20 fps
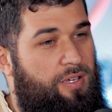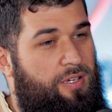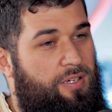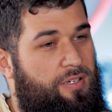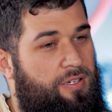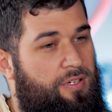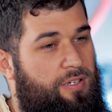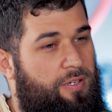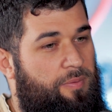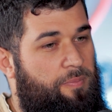
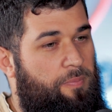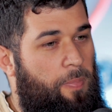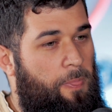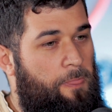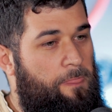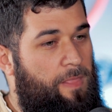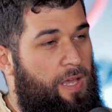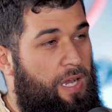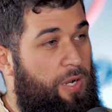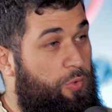
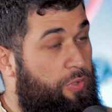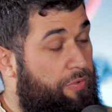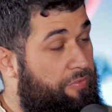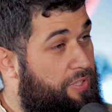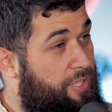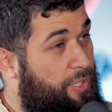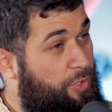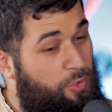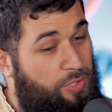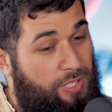However,
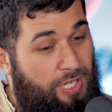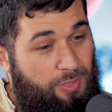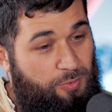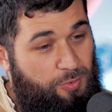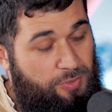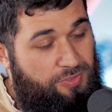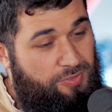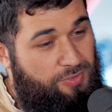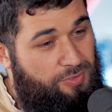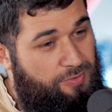the Quran
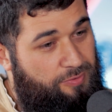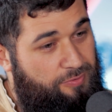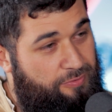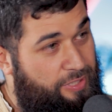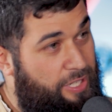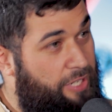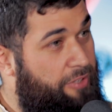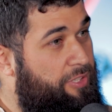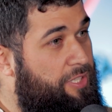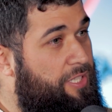was
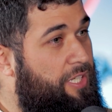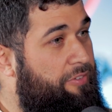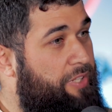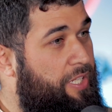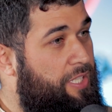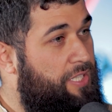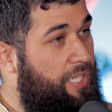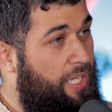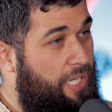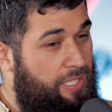very
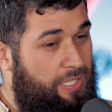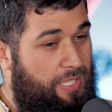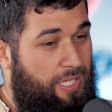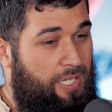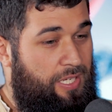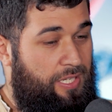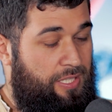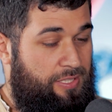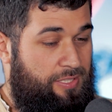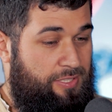direct,
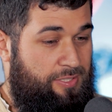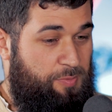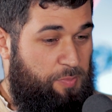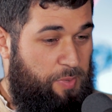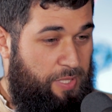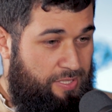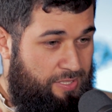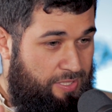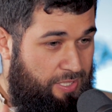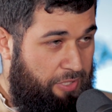and it
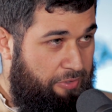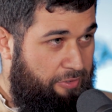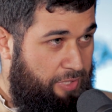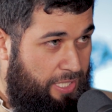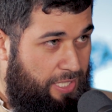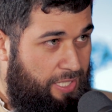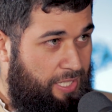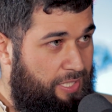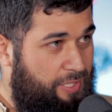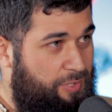speaks
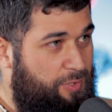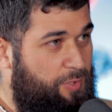directly